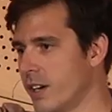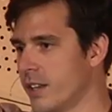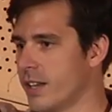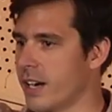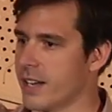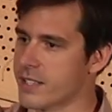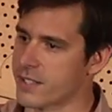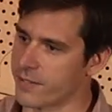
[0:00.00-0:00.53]
and
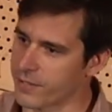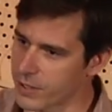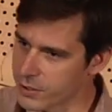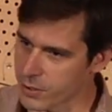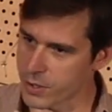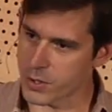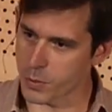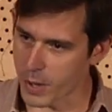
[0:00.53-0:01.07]
that has to
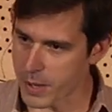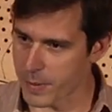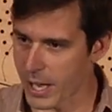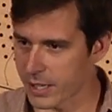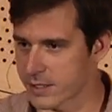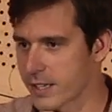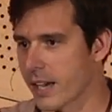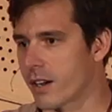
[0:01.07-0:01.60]
filter its way
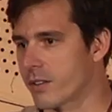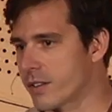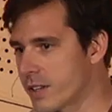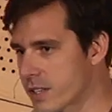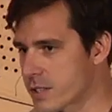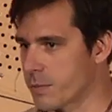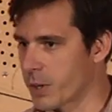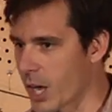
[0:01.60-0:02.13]
back down, and
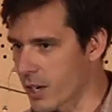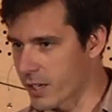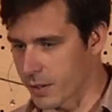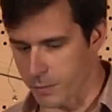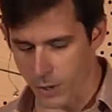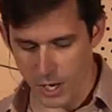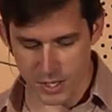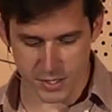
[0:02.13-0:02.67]
that's a
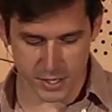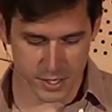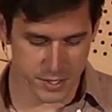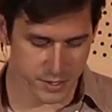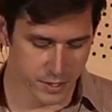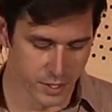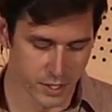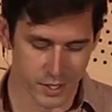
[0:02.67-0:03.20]
blocking
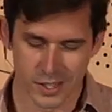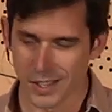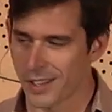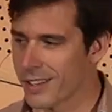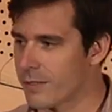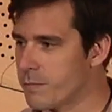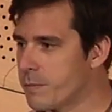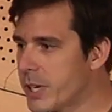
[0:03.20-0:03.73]
process.
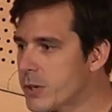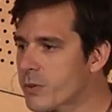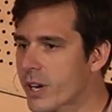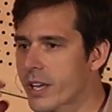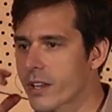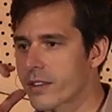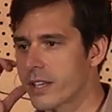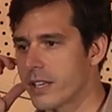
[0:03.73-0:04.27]

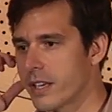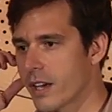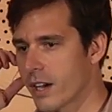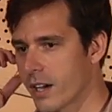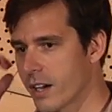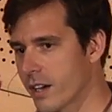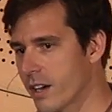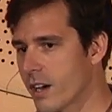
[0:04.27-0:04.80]
Meanwhile, the
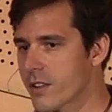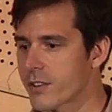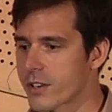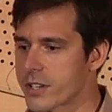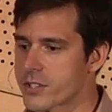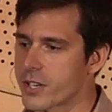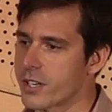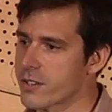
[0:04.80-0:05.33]
other
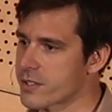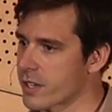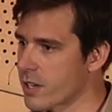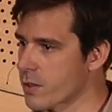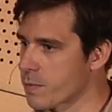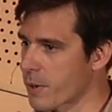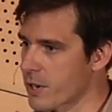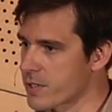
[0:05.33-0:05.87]
engineers in
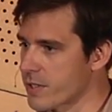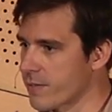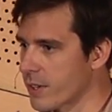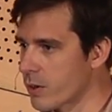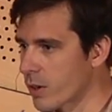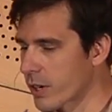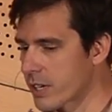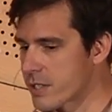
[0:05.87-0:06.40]
other parts of
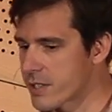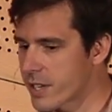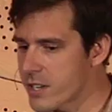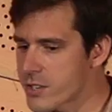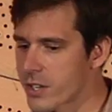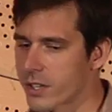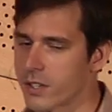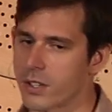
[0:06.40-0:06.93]
the
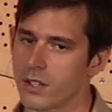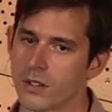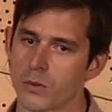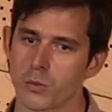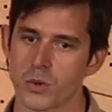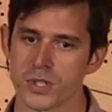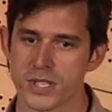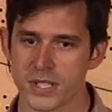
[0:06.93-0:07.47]
organization
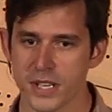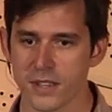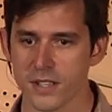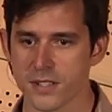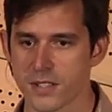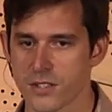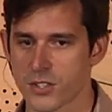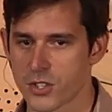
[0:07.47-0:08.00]
will see
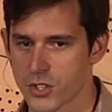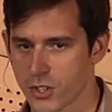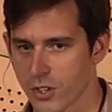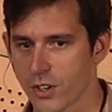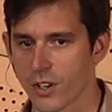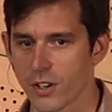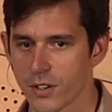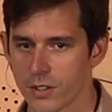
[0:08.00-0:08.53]
this as
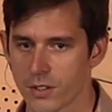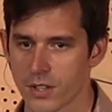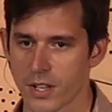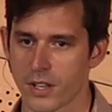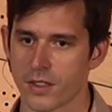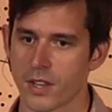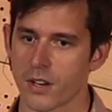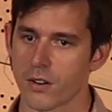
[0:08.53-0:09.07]
churn.
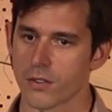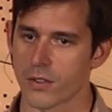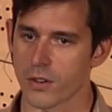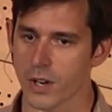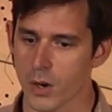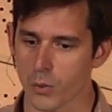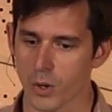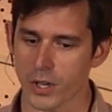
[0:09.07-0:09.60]
They're
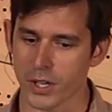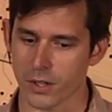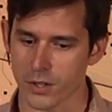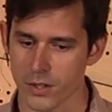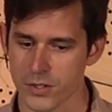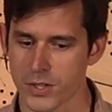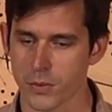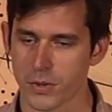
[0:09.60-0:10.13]
not working
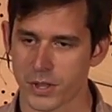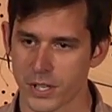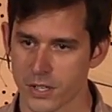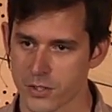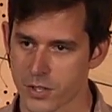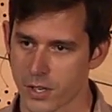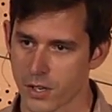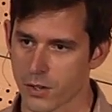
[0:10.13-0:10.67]
closely with the
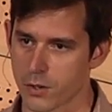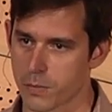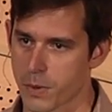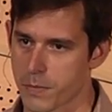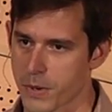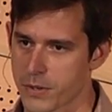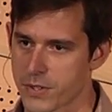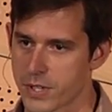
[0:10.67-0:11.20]
engineer who
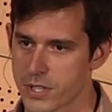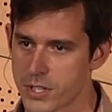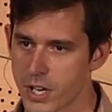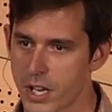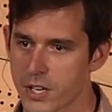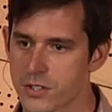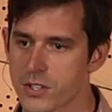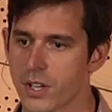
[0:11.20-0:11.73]
proposed the
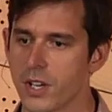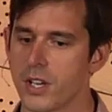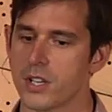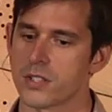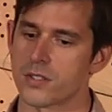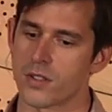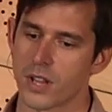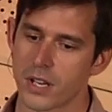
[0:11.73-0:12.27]
change,
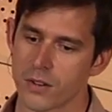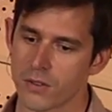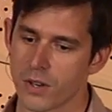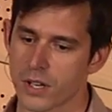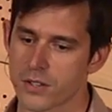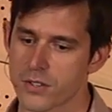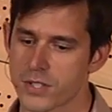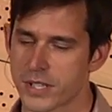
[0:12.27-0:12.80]
so they don't
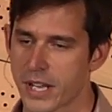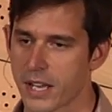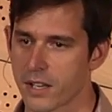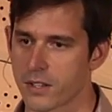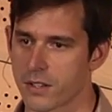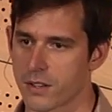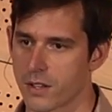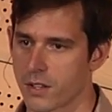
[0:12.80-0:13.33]

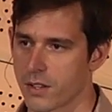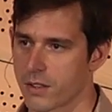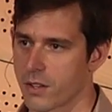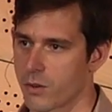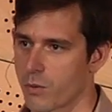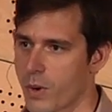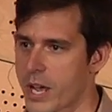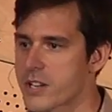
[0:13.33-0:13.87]
understand
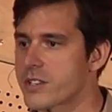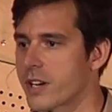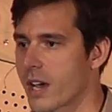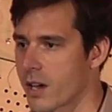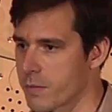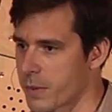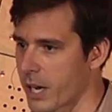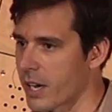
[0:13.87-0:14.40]
the
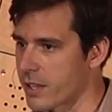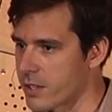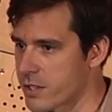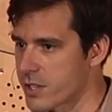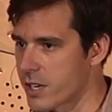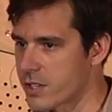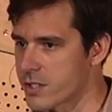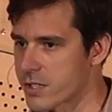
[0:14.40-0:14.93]
rationale behind the
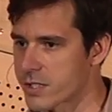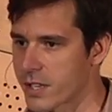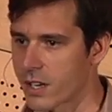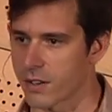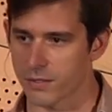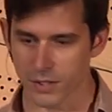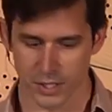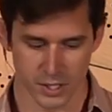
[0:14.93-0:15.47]
change
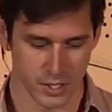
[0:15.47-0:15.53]
itself.